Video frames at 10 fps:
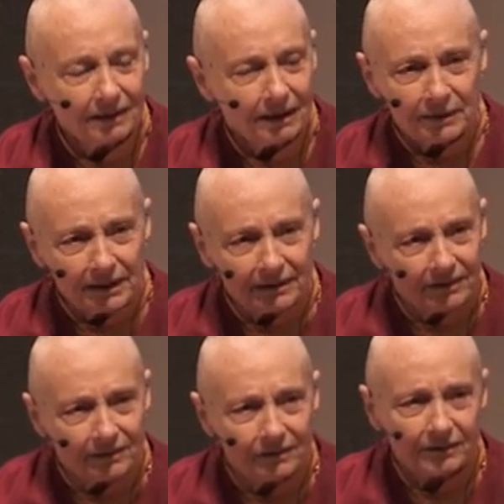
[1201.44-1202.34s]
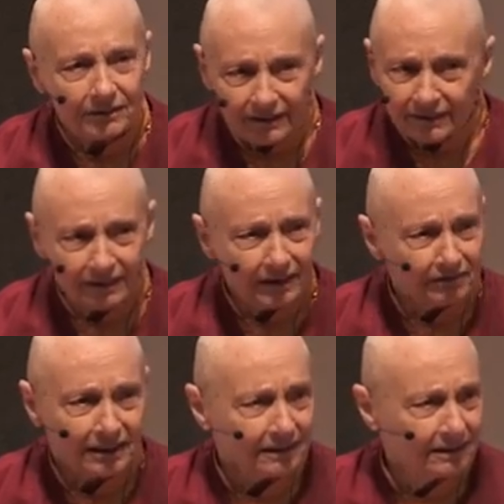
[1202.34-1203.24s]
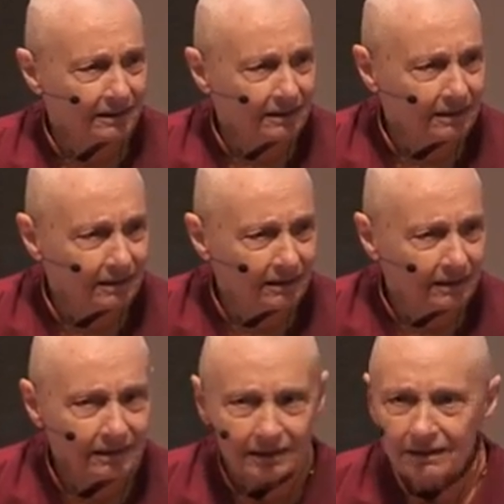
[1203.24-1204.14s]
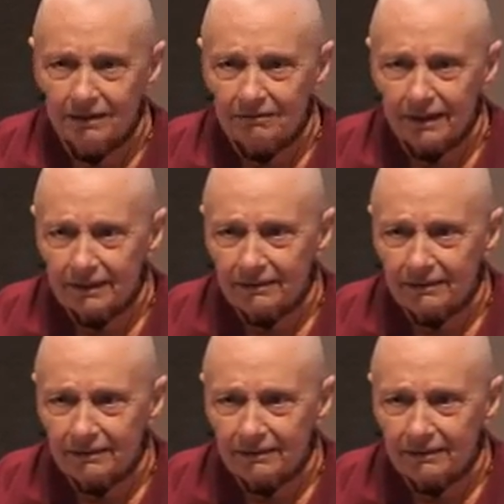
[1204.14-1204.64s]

I mean, this is samsara, right?